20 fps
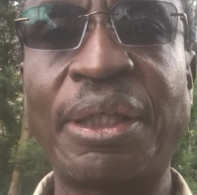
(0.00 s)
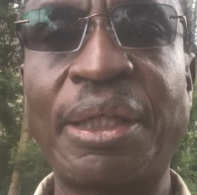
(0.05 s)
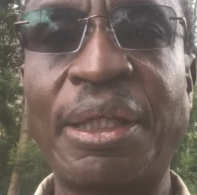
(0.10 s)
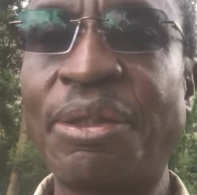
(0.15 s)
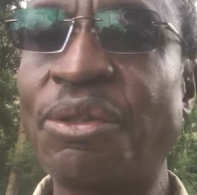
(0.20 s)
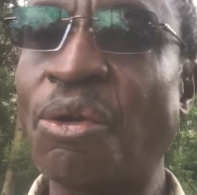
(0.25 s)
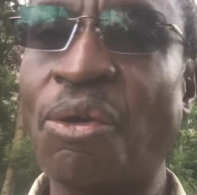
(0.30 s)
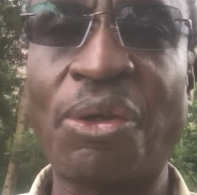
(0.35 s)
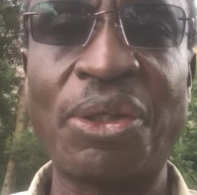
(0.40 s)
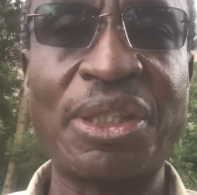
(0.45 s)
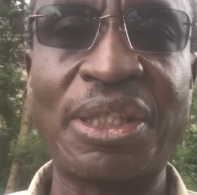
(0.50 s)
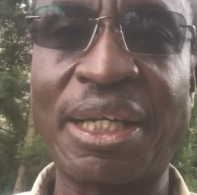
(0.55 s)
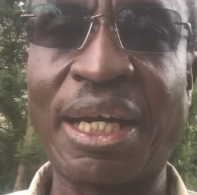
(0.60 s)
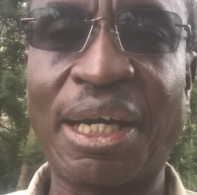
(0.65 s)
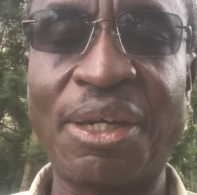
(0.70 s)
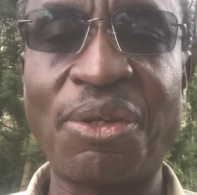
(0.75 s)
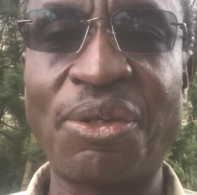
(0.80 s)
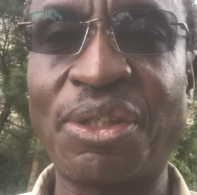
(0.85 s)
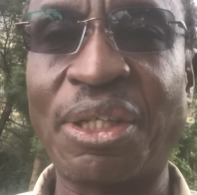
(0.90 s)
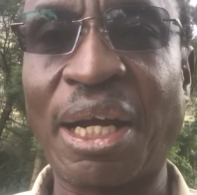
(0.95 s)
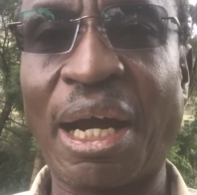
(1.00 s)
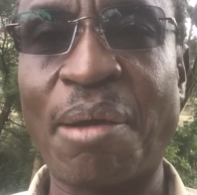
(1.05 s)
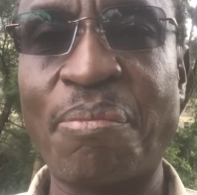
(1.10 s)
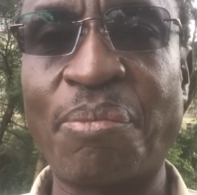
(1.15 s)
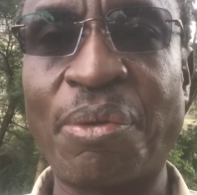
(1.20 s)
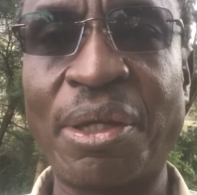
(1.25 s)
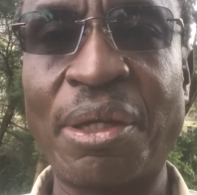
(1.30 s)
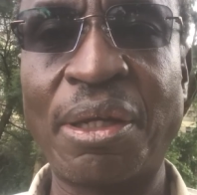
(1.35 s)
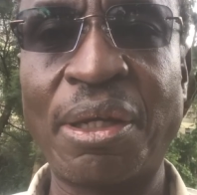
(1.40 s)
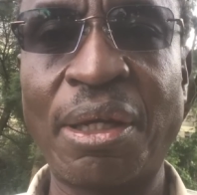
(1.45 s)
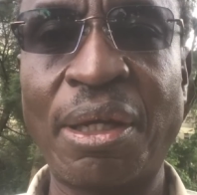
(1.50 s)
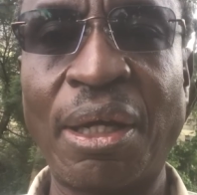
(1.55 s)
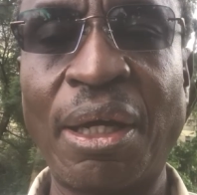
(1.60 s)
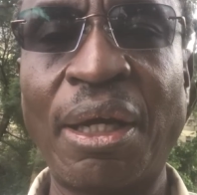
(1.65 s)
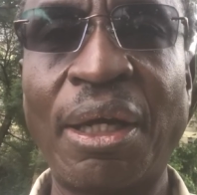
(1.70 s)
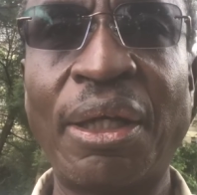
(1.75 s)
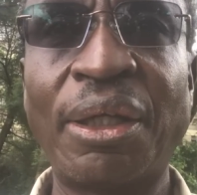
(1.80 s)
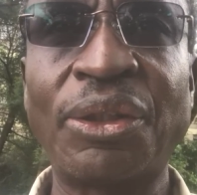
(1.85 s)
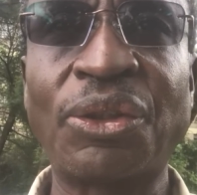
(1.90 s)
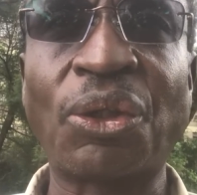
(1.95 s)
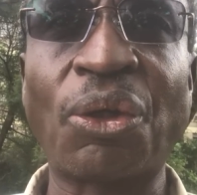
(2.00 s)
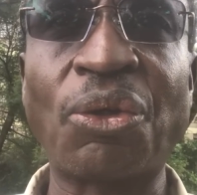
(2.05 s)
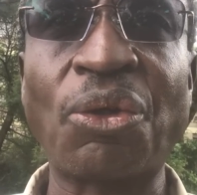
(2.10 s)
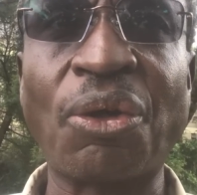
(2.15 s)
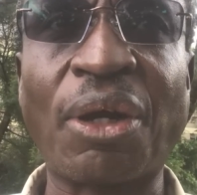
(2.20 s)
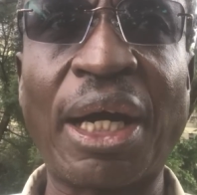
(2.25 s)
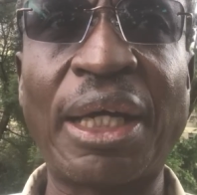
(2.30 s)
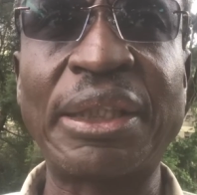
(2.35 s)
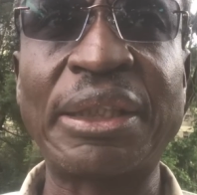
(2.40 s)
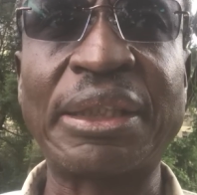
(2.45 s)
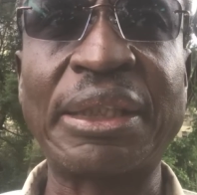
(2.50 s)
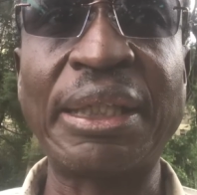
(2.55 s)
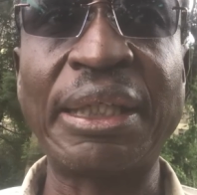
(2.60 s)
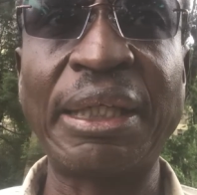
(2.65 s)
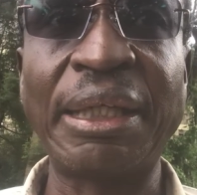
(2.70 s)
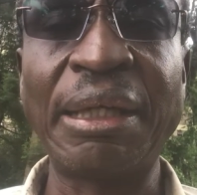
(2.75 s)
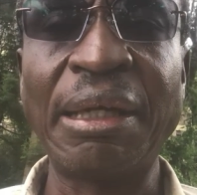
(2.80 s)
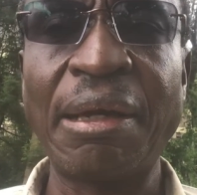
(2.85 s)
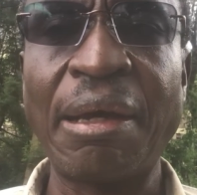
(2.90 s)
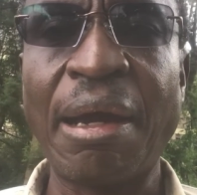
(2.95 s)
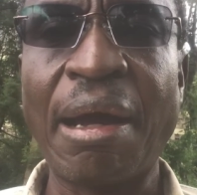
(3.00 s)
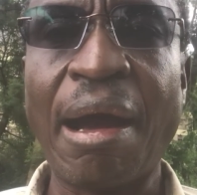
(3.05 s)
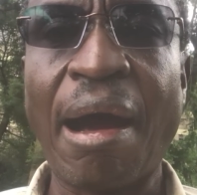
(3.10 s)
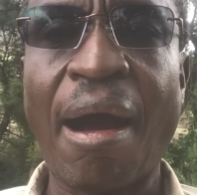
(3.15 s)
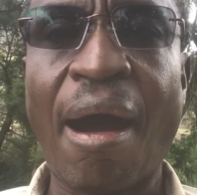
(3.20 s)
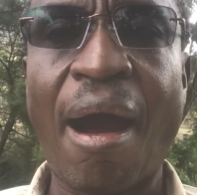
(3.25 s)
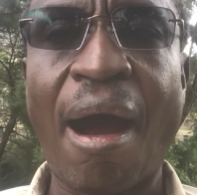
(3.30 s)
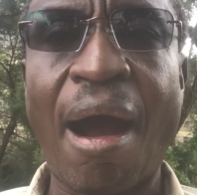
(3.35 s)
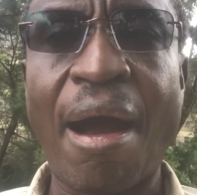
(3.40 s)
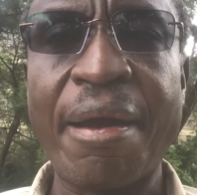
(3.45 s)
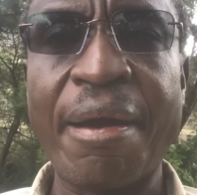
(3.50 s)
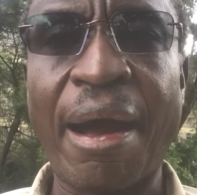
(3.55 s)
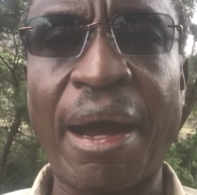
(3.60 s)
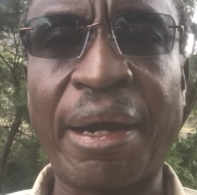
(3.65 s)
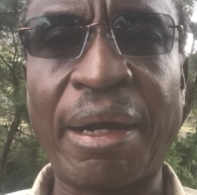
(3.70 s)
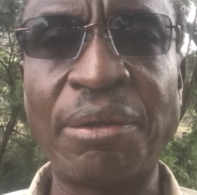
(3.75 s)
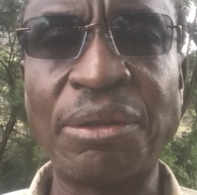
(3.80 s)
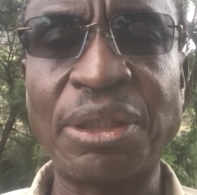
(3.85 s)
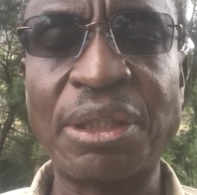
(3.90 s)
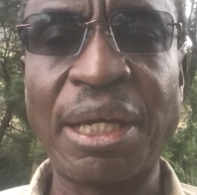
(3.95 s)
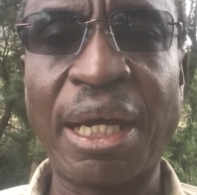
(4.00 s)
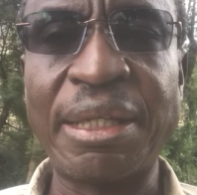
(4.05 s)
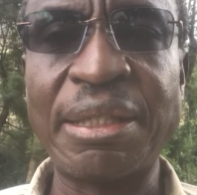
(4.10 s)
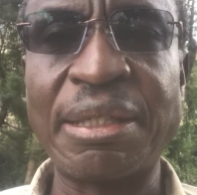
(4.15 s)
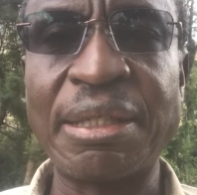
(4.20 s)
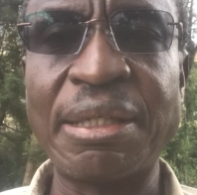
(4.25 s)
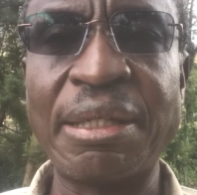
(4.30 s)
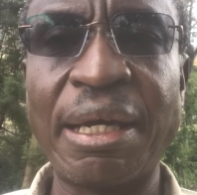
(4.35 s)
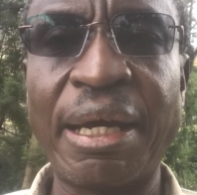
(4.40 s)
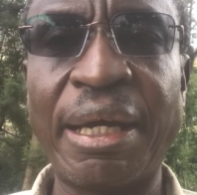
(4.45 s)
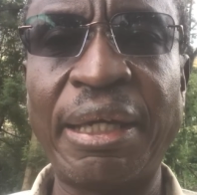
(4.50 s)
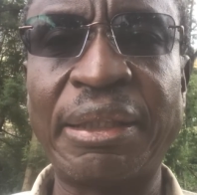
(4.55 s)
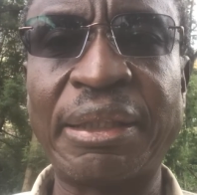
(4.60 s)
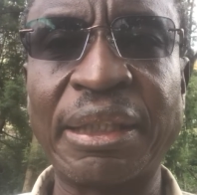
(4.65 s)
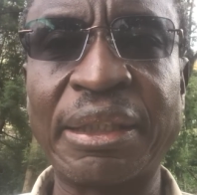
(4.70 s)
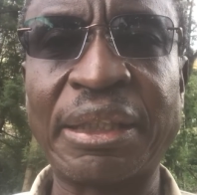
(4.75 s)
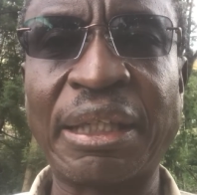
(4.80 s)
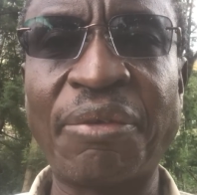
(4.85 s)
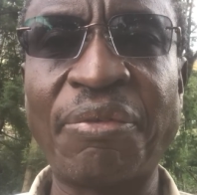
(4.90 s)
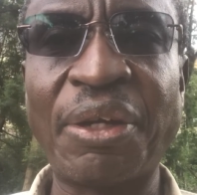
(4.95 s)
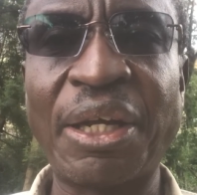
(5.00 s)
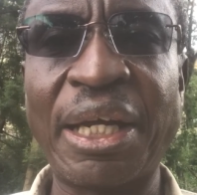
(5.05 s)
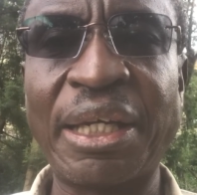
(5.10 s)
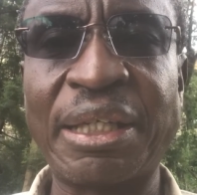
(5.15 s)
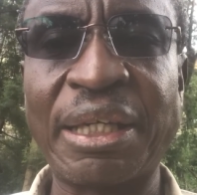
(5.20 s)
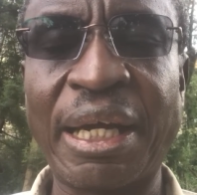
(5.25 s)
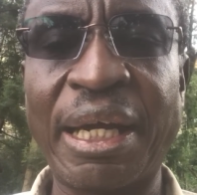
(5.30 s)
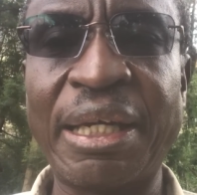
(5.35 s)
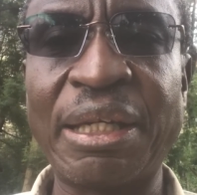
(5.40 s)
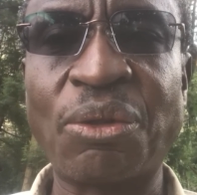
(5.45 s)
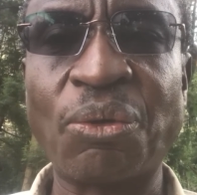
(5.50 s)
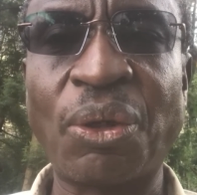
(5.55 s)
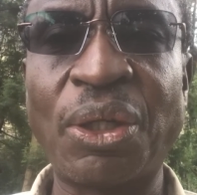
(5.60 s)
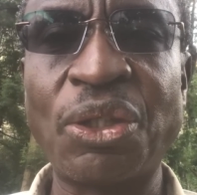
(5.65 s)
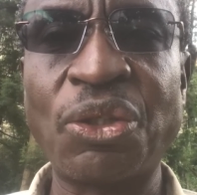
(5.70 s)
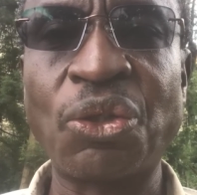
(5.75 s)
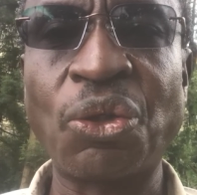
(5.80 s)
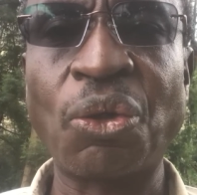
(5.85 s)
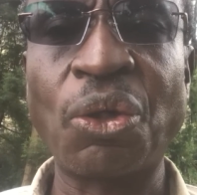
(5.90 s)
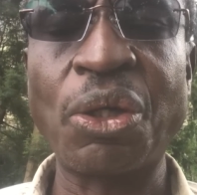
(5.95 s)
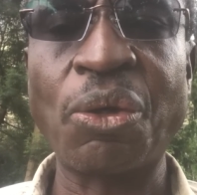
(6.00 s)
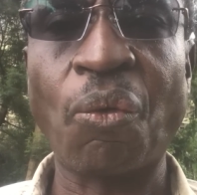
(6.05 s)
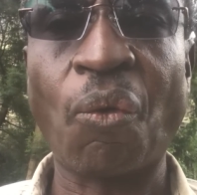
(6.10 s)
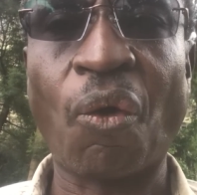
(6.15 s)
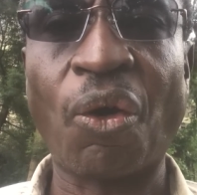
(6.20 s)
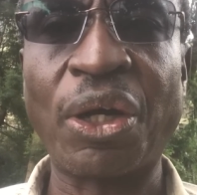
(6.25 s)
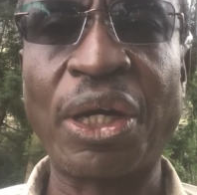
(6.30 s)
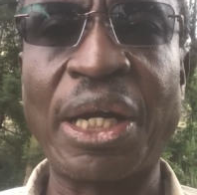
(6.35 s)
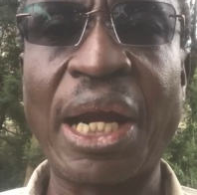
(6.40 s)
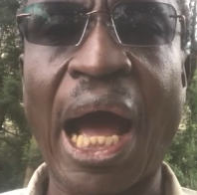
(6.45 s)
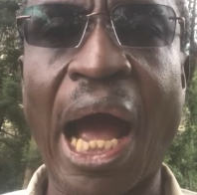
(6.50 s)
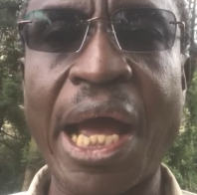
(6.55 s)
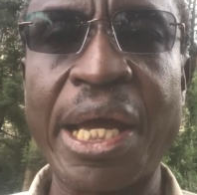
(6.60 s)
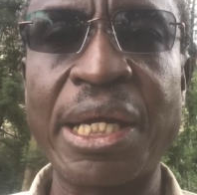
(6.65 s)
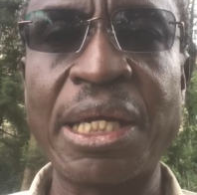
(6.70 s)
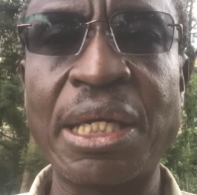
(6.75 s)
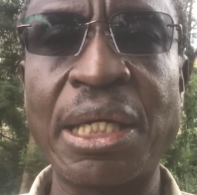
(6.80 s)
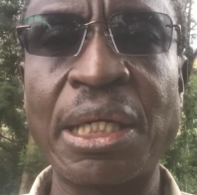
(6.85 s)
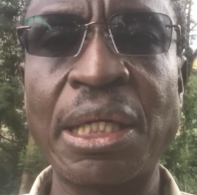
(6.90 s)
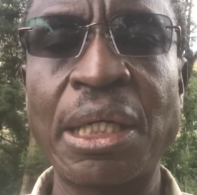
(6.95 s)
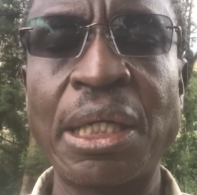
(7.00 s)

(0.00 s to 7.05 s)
No, it cannot happen. So you can see, around 1987-88, when Julie Ward died,